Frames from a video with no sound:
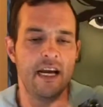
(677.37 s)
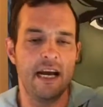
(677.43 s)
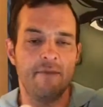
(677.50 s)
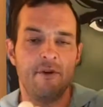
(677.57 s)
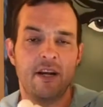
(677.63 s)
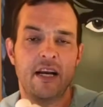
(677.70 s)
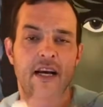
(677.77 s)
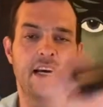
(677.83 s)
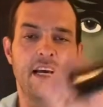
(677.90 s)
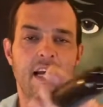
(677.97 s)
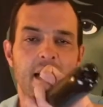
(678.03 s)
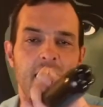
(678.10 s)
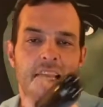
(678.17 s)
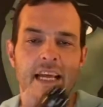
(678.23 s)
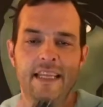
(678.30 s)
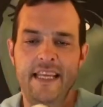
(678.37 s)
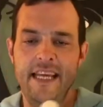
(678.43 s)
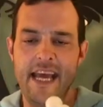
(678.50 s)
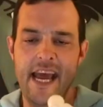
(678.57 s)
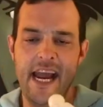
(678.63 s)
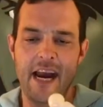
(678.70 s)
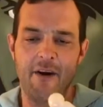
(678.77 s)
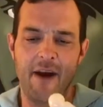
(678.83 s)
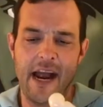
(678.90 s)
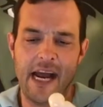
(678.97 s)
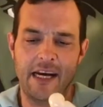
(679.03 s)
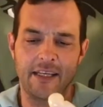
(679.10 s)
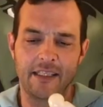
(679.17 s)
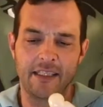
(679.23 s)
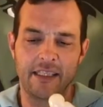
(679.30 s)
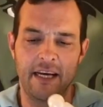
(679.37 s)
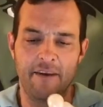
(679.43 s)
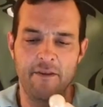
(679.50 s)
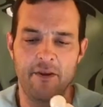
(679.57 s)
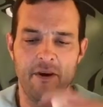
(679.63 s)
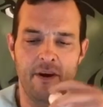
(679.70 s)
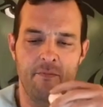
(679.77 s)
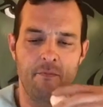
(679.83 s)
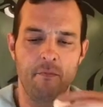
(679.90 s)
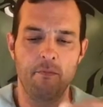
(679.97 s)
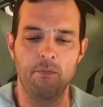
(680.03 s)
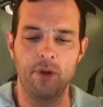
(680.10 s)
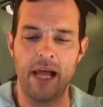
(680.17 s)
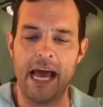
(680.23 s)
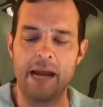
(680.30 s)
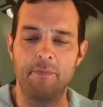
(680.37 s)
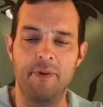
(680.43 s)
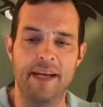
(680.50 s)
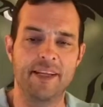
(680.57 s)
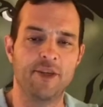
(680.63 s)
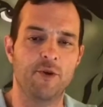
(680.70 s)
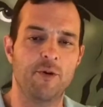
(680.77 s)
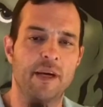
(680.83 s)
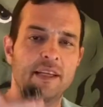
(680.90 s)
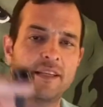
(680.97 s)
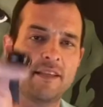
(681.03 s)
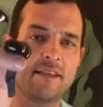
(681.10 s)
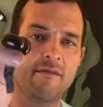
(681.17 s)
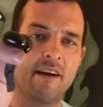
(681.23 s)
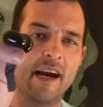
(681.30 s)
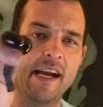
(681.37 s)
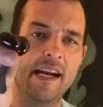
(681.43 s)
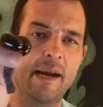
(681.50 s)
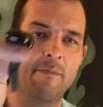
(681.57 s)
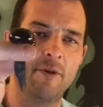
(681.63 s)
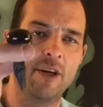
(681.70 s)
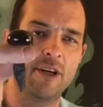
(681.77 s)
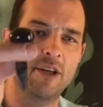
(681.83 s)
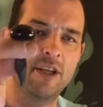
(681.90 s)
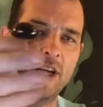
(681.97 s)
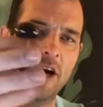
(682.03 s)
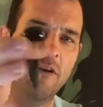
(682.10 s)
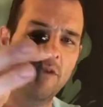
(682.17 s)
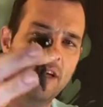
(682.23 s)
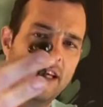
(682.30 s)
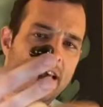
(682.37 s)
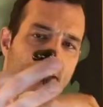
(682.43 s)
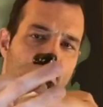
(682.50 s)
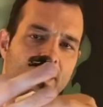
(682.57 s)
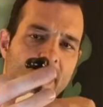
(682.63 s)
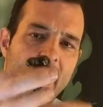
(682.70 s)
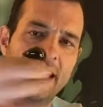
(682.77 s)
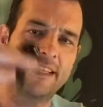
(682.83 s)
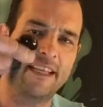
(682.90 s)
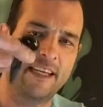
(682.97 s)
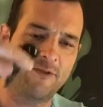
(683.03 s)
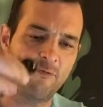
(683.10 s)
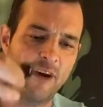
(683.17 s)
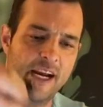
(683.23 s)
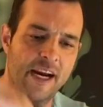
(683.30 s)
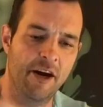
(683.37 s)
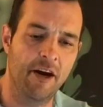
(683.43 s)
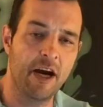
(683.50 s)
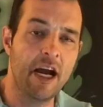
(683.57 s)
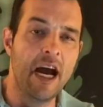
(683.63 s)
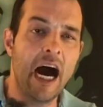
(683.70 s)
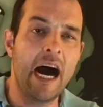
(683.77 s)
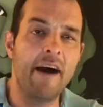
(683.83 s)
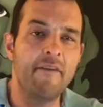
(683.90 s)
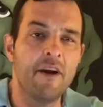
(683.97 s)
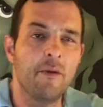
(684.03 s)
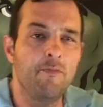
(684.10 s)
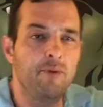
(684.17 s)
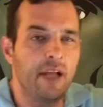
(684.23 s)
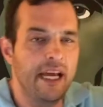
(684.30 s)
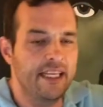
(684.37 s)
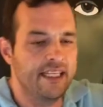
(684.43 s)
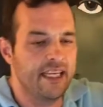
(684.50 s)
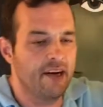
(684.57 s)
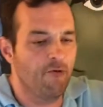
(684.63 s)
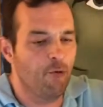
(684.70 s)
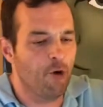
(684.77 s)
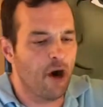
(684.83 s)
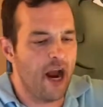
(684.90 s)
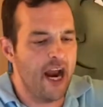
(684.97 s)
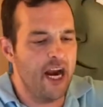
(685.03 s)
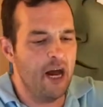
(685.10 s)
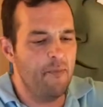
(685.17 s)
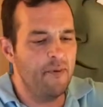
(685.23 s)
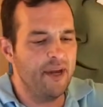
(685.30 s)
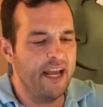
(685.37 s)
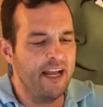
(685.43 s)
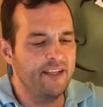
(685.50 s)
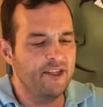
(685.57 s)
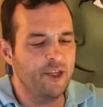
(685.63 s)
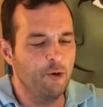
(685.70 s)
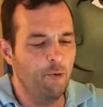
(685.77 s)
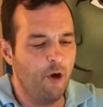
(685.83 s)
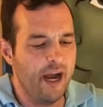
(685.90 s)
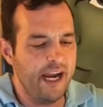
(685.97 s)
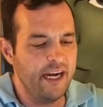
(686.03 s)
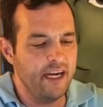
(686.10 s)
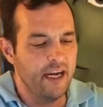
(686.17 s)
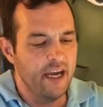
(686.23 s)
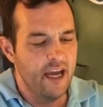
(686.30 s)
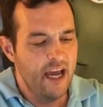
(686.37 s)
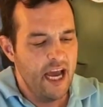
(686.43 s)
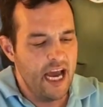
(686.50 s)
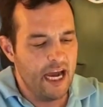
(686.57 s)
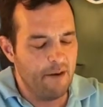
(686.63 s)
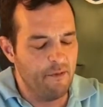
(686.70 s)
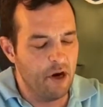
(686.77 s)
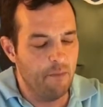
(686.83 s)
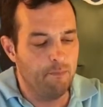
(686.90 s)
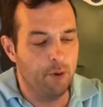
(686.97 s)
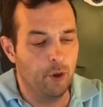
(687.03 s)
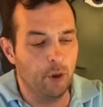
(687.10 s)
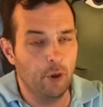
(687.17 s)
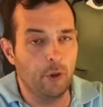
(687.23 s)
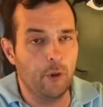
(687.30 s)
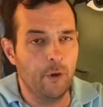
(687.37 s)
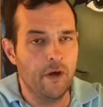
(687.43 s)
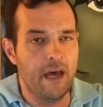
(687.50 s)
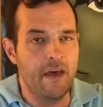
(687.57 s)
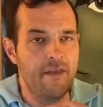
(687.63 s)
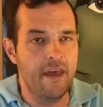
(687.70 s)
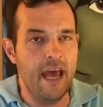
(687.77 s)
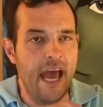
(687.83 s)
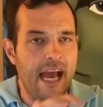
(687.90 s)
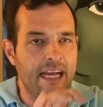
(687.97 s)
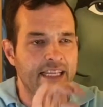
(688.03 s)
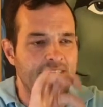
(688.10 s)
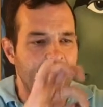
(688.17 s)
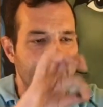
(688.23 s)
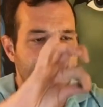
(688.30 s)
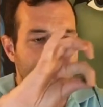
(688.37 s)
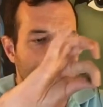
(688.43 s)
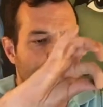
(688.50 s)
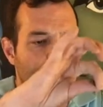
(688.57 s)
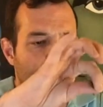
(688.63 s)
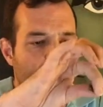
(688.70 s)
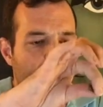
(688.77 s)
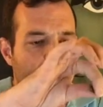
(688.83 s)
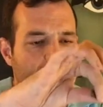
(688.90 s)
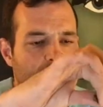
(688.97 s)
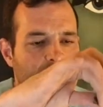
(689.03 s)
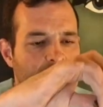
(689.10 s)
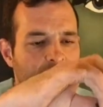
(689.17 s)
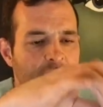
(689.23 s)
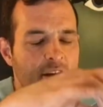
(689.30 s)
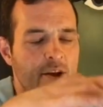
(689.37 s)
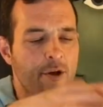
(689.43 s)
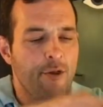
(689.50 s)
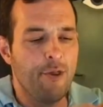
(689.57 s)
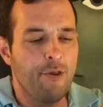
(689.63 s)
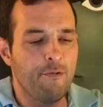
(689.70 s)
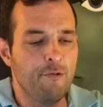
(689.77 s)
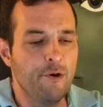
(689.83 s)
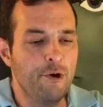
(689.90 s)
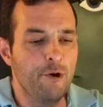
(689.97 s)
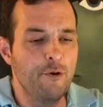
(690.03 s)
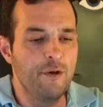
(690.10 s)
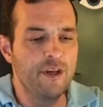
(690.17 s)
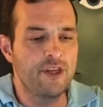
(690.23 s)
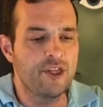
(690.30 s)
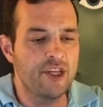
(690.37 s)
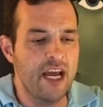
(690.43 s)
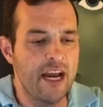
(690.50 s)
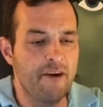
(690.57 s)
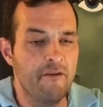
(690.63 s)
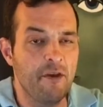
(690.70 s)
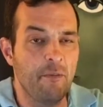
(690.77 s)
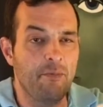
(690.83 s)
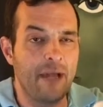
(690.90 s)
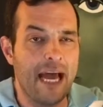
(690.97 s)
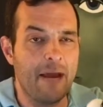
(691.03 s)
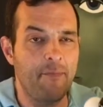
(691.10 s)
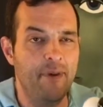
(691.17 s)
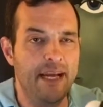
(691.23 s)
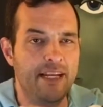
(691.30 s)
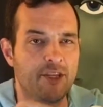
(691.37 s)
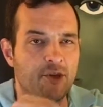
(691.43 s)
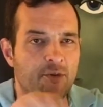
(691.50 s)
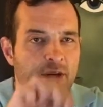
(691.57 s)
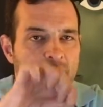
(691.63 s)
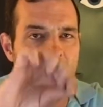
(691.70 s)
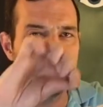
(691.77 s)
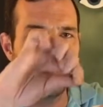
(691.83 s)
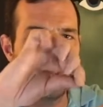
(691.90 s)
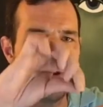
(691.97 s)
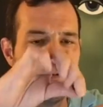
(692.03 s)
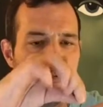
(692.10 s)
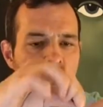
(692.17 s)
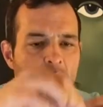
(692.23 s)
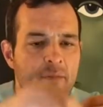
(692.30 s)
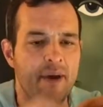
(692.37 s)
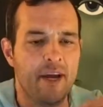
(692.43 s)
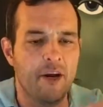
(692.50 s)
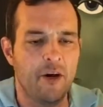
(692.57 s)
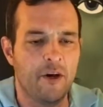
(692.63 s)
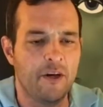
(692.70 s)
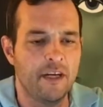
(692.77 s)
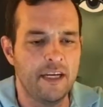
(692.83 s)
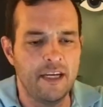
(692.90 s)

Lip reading: We're gonna let the air out of the black pinch twists, right? I'm gonna, keep the excess right here. I'm gonna place it right up against the white, and I'm gonna pull the excess of the black through the center of the black pinch twist, through the middle.